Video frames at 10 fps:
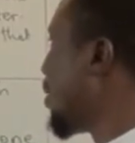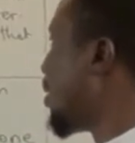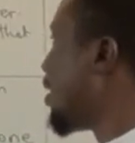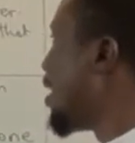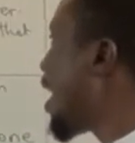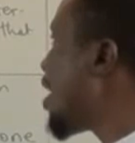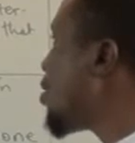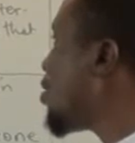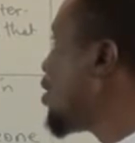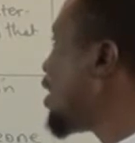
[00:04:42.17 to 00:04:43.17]

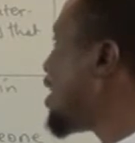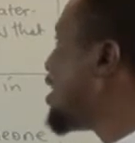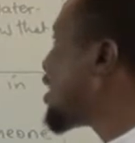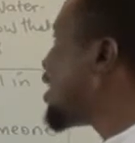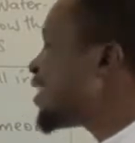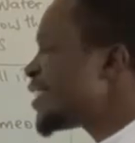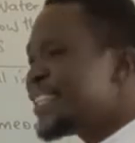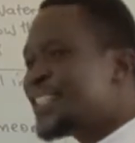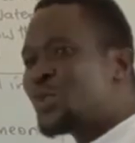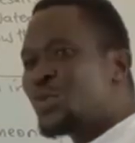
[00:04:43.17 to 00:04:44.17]
Now, in real
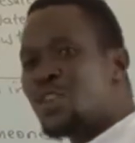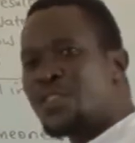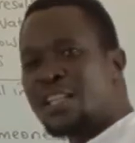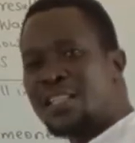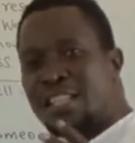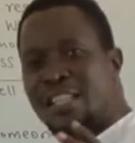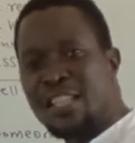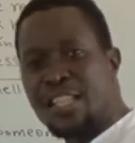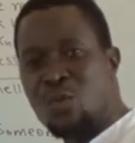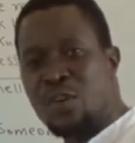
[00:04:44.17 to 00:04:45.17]
sense, we know that the
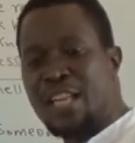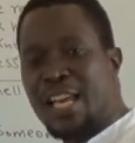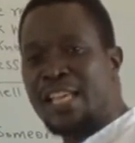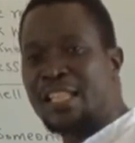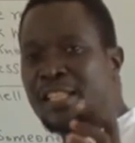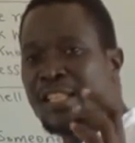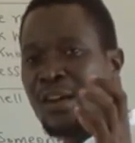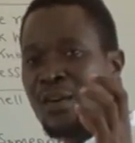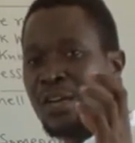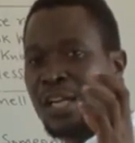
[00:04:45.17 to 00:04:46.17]
drinking water
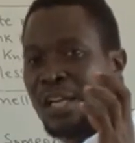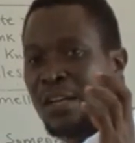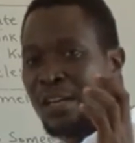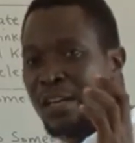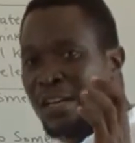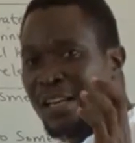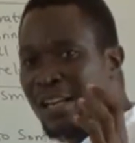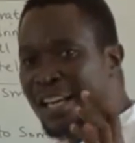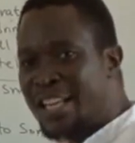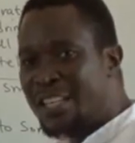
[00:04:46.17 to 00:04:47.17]
is
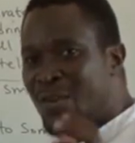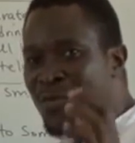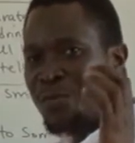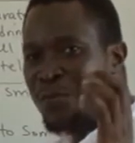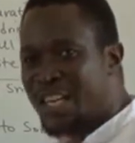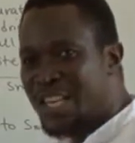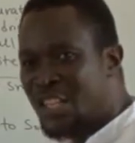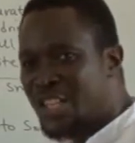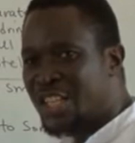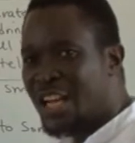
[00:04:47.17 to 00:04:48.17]
clean,
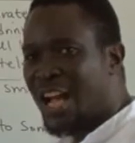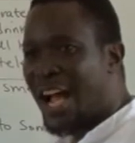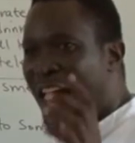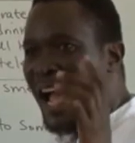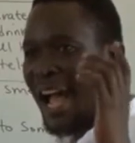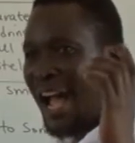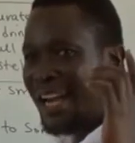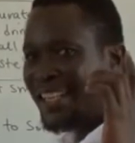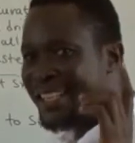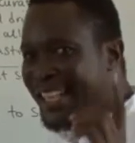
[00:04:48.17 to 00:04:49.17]
fresh,
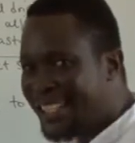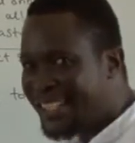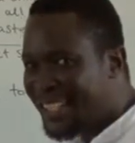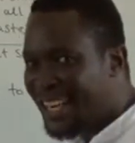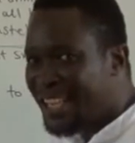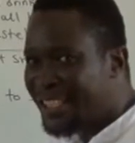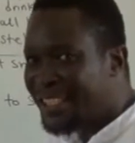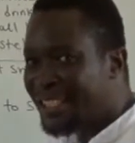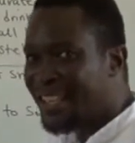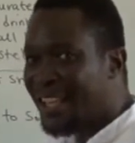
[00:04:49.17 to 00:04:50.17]

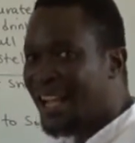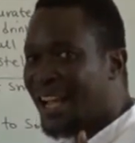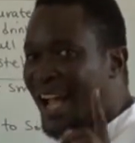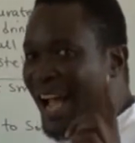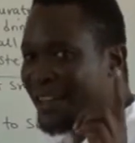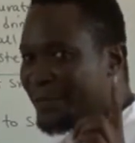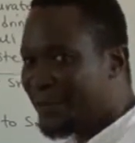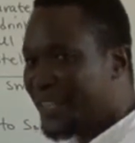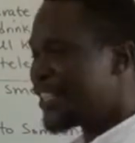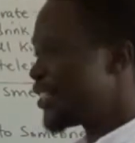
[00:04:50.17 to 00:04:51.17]
tasteless, and
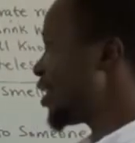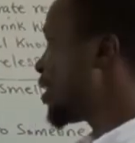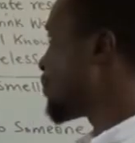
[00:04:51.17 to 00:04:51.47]
very safe.